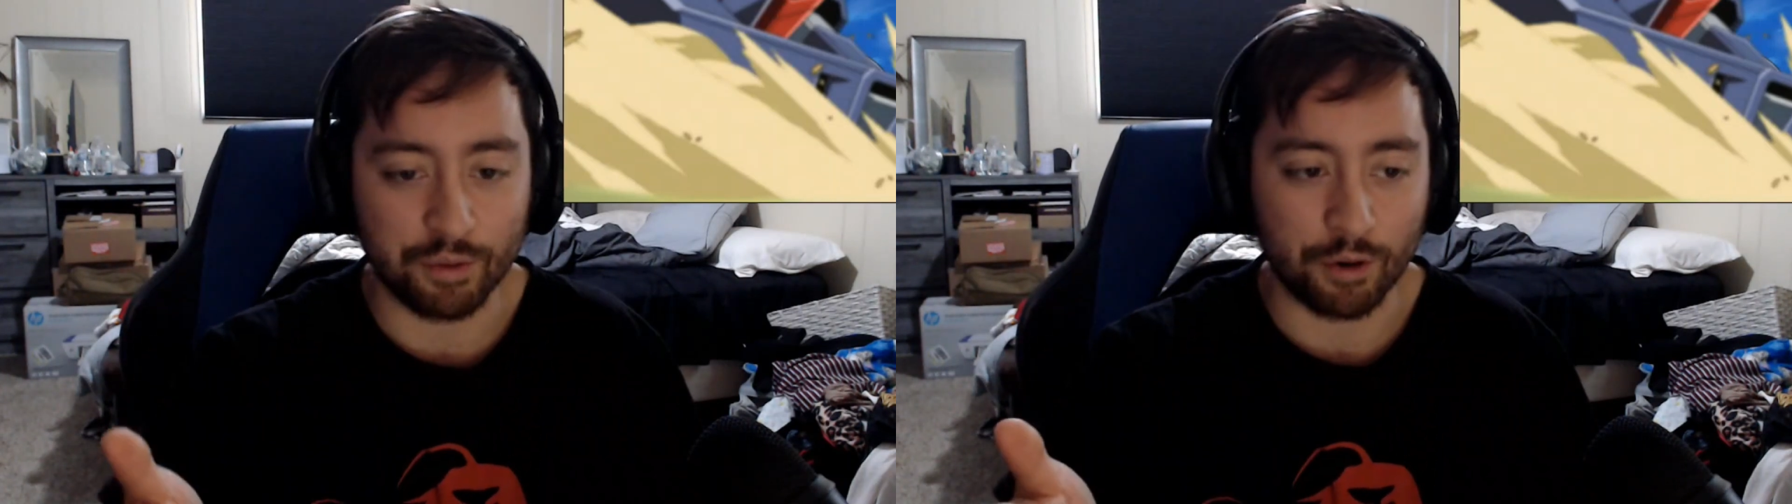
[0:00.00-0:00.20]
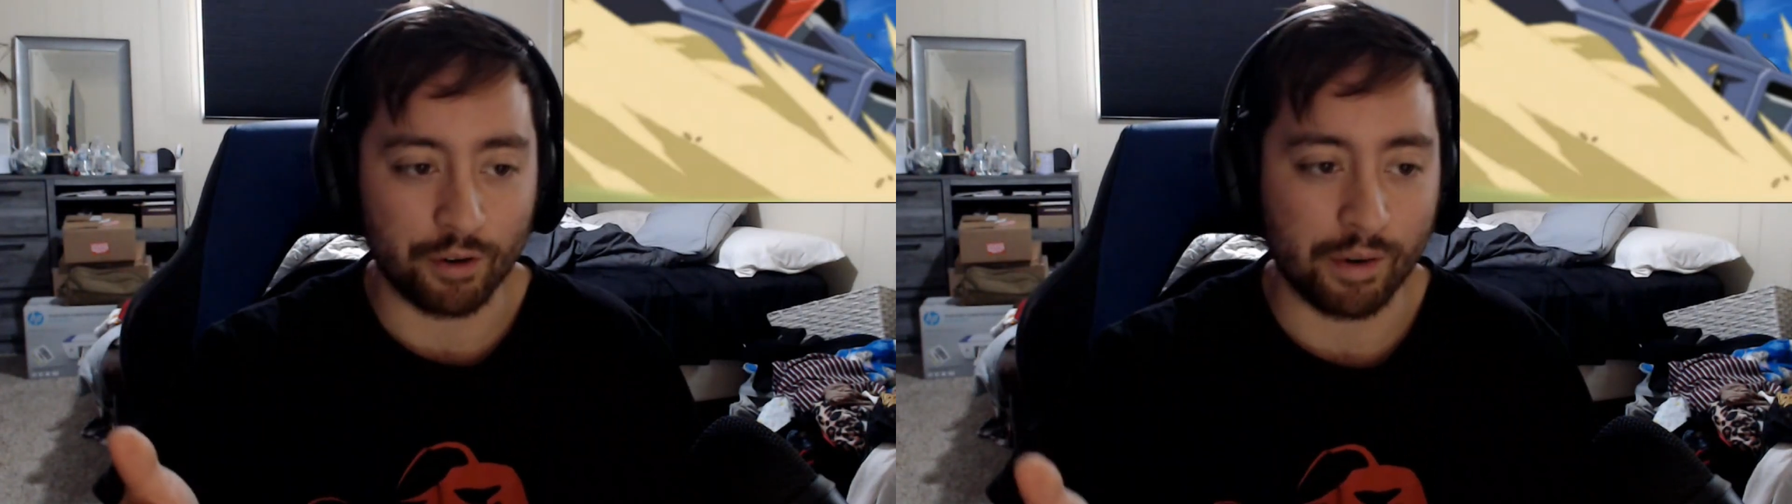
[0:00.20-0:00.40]

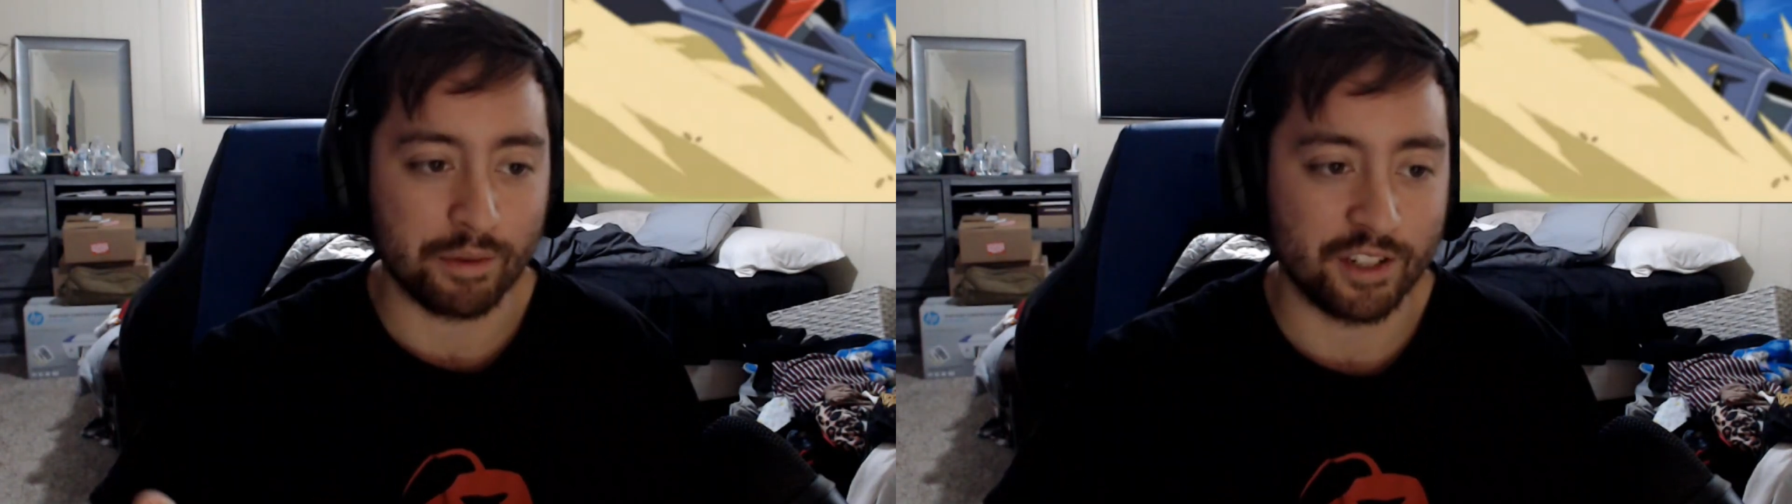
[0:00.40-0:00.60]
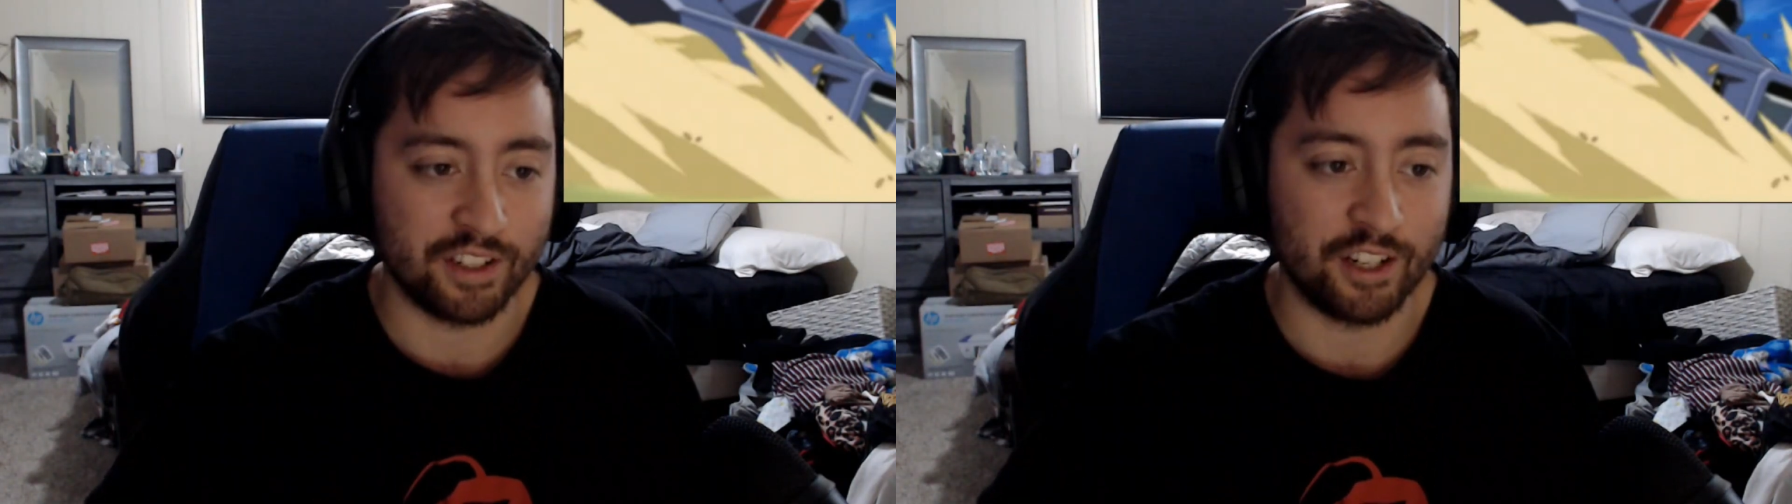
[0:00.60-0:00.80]
more a
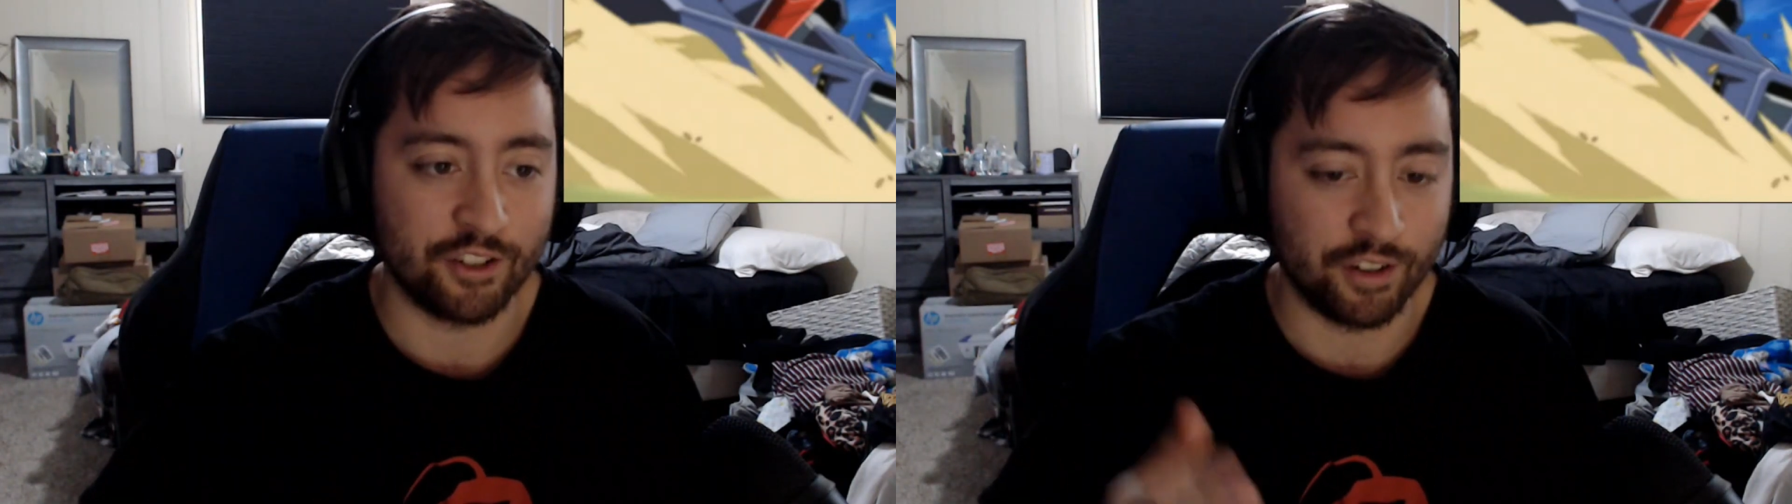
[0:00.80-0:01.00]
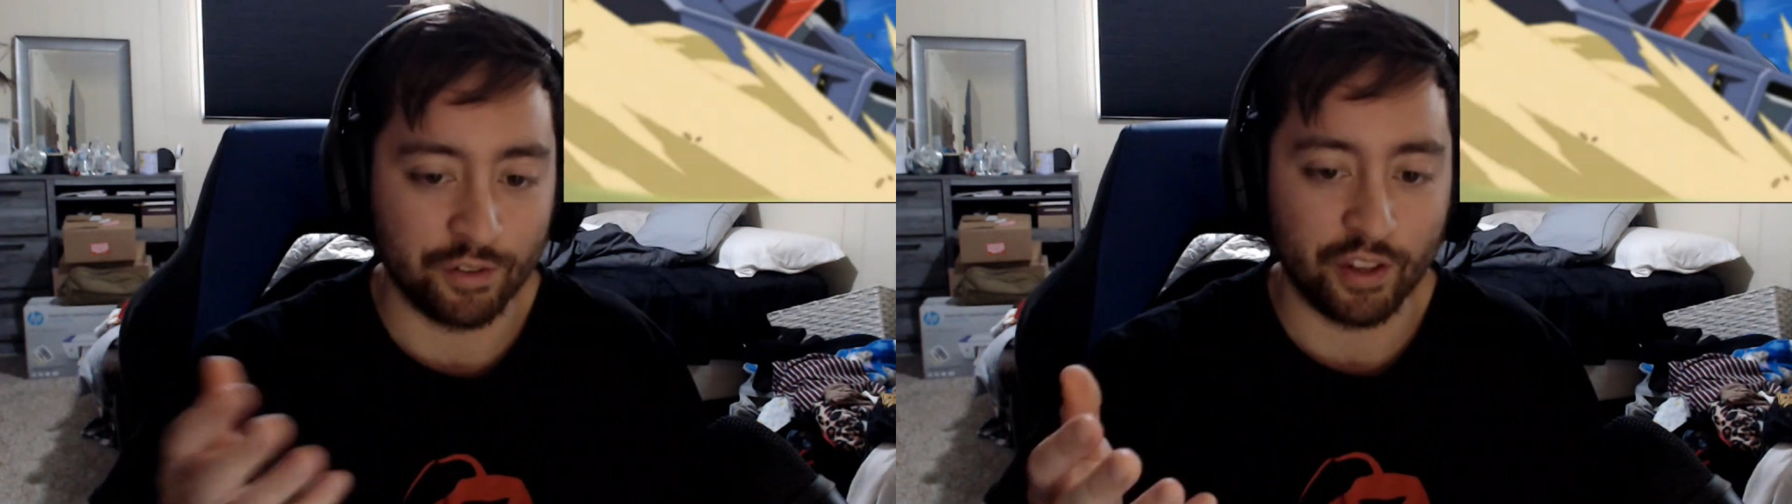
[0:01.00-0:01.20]

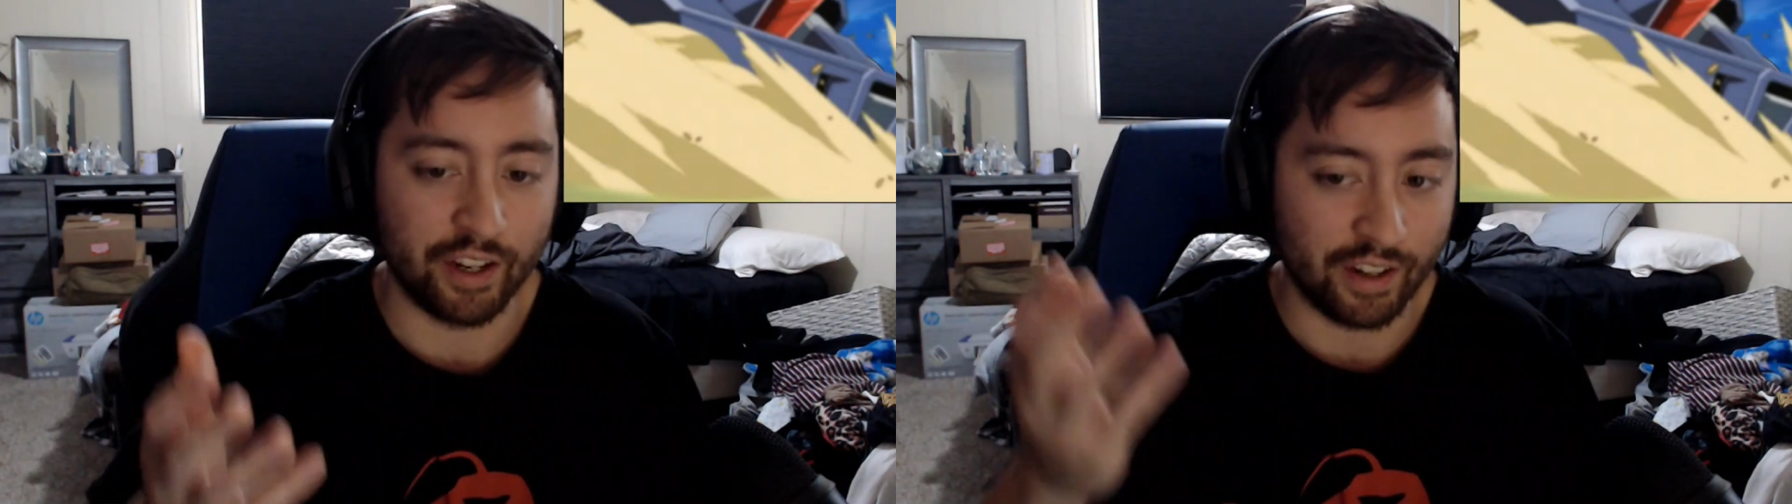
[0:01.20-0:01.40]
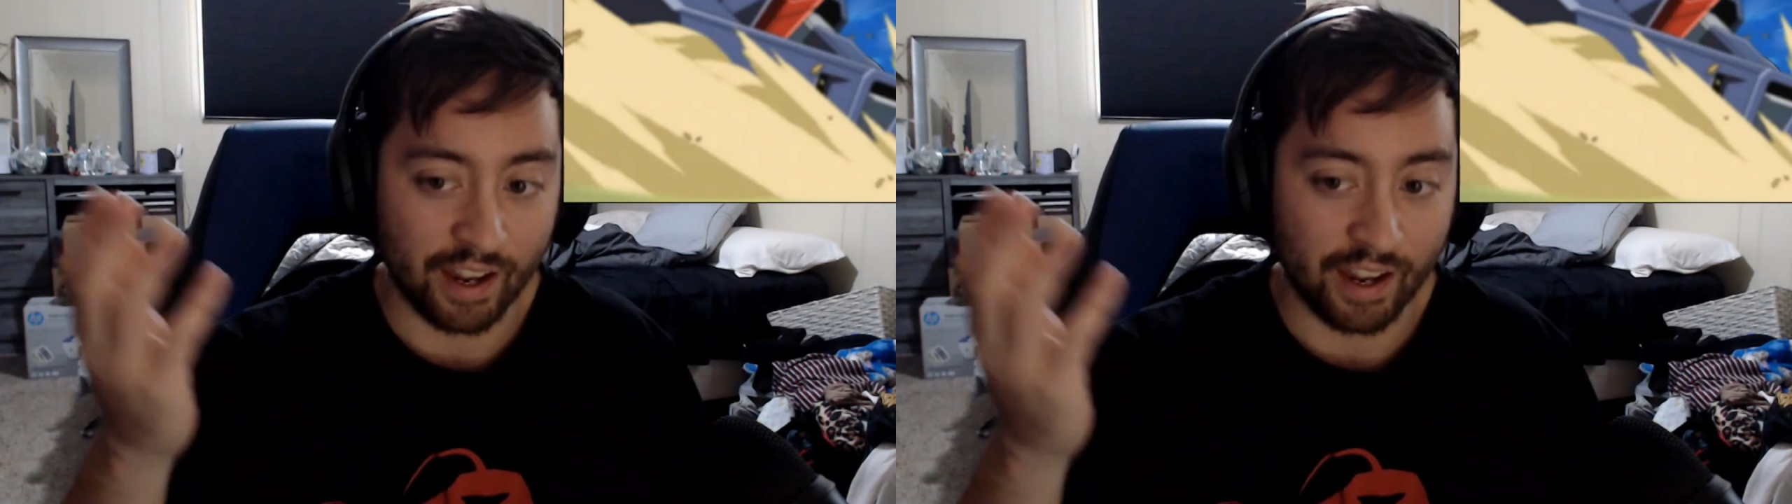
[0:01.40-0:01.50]
representation of like,